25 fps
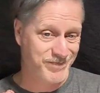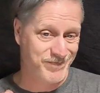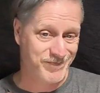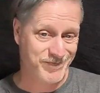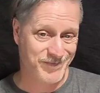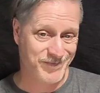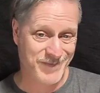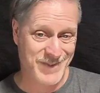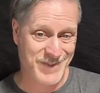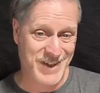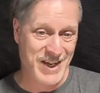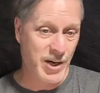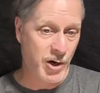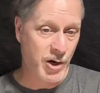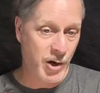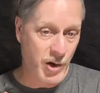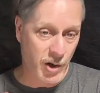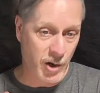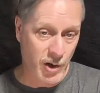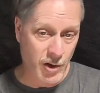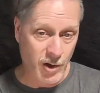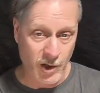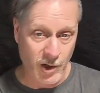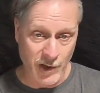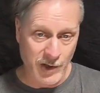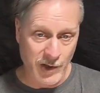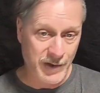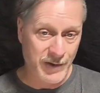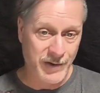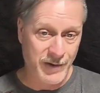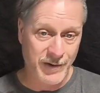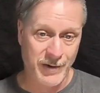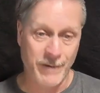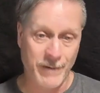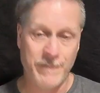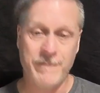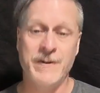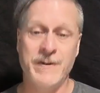they are on
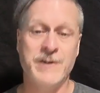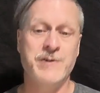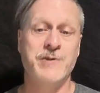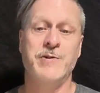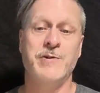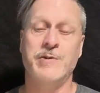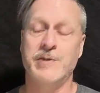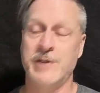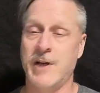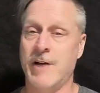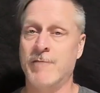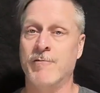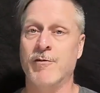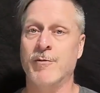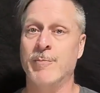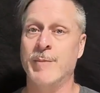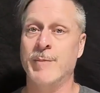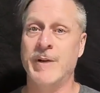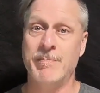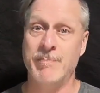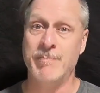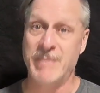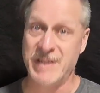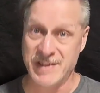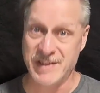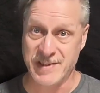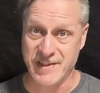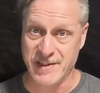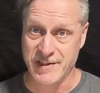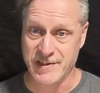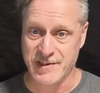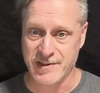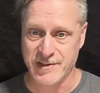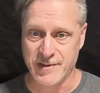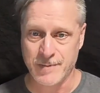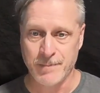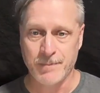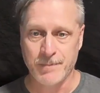official government
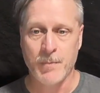business.